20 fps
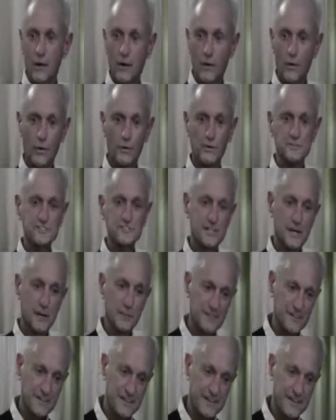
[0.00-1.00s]
Or
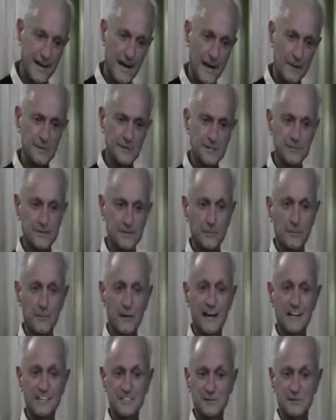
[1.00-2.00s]
something that happened in your
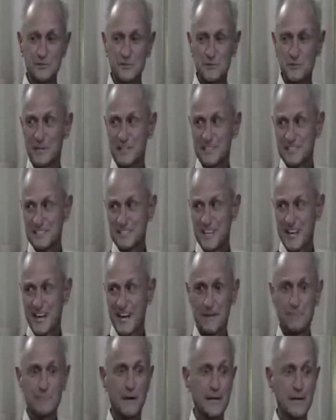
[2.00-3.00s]
past that was really
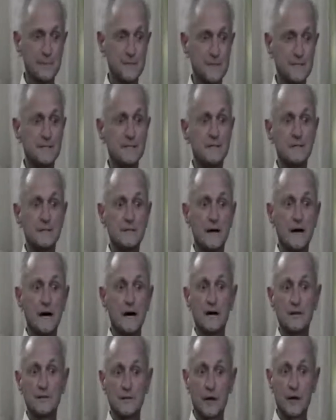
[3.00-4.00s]
sad. Maybe
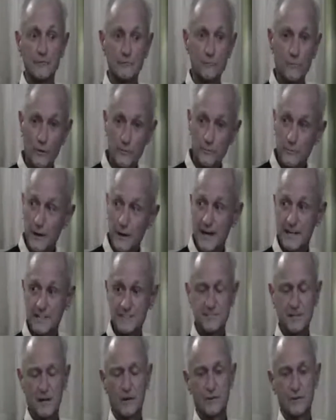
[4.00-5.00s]
a loved one
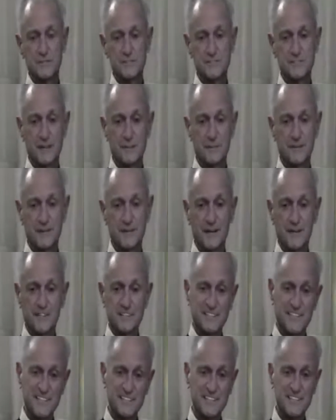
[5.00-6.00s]
passed on or something. All of a
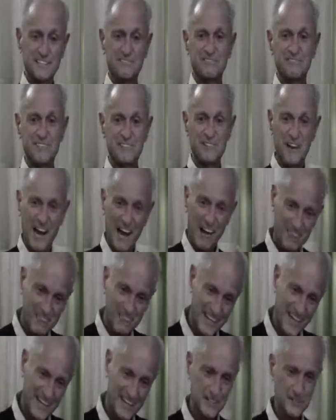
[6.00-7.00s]
sudden you have
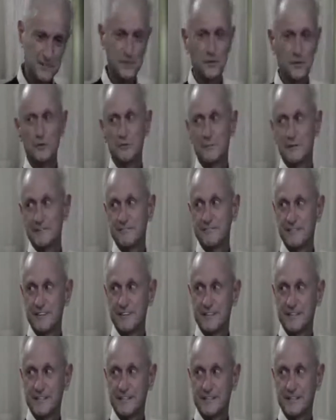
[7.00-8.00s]
that gloomy
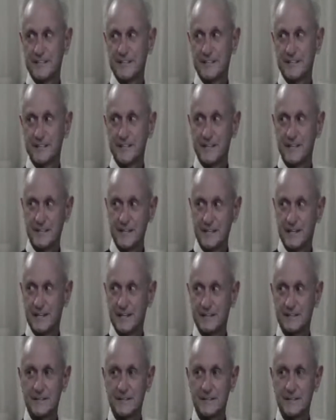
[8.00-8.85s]
feeling again.